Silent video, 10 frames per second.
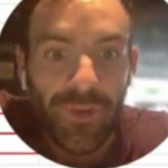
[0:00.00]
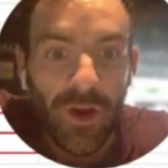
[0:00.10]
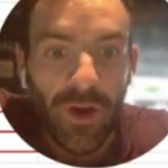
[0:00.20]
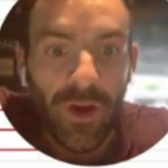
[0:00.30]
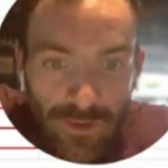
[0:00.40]

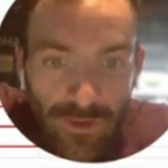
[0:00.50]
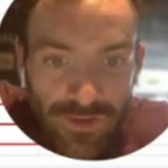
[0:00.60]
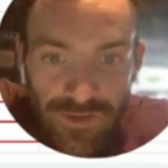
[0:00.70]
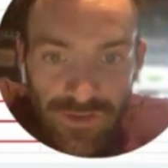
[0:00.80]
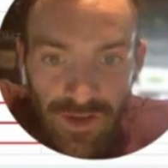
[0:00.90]
And what that
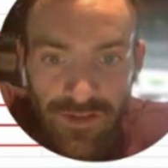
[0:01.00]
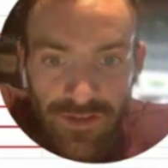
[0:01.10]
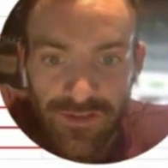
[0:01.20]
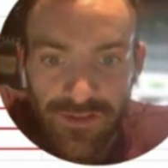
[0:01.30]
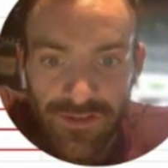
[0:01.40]
also
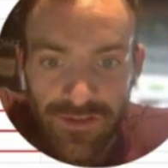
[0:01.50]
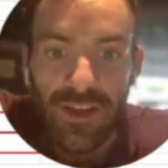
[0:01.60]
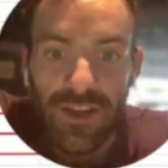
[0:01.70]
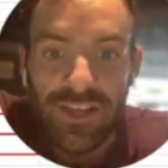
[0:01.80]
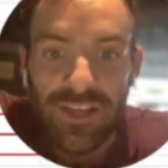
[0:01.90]
does
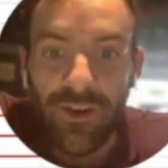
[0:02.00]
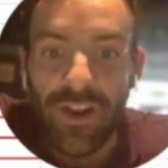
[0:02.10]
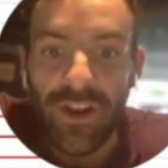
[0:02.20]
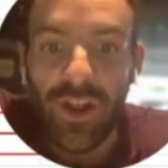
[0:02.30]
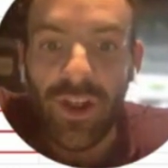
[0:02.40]
is
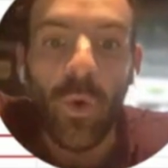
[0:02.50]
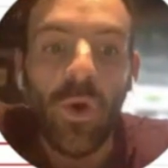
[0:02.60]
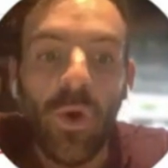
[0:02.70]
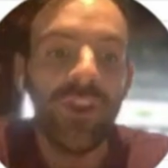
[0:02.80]
calculate what